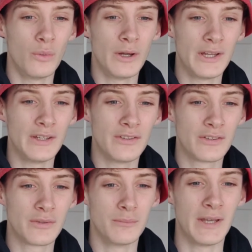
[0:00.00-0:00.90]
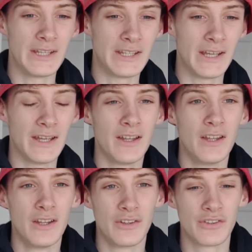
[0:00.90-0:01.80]
always make
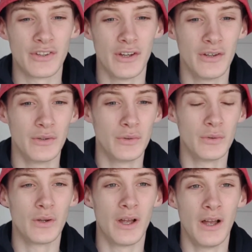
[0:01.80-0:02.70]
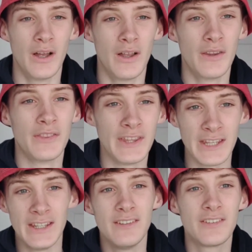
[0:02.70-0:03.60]
it so
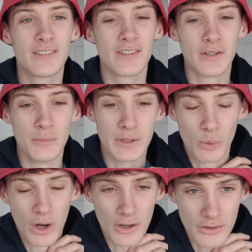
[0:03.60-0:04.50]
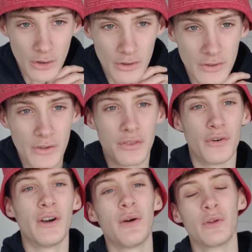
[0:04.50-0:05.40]
these can be worked on
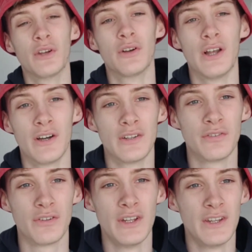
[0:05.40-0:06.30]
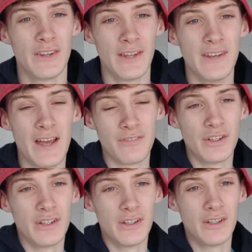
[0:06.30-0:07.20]
throughout your life. They're
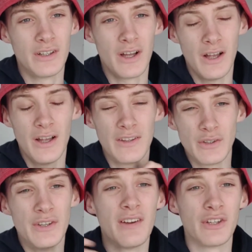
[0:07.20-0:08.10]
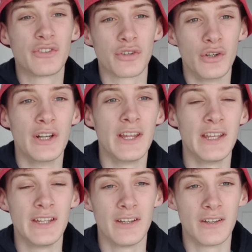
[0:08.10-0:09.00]
never, you're never
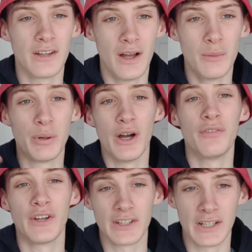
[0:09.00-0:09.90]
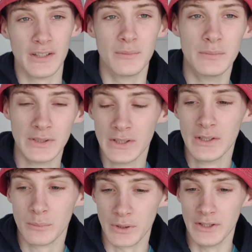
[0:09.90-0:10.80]
truly perfect at them.
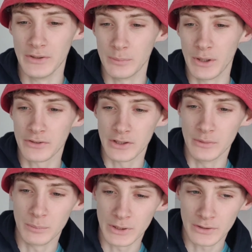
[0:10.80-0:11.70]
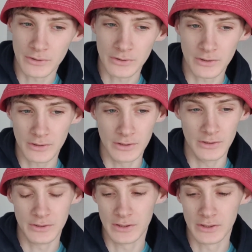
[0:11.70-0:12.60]
Brilliant, bus going past,
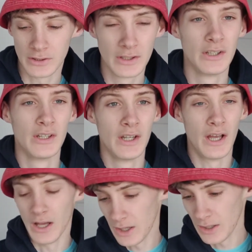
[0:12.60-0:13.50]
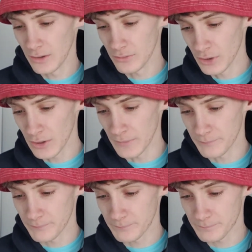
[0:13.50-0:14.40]
good.
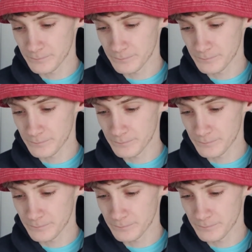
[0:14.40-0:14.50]
Right,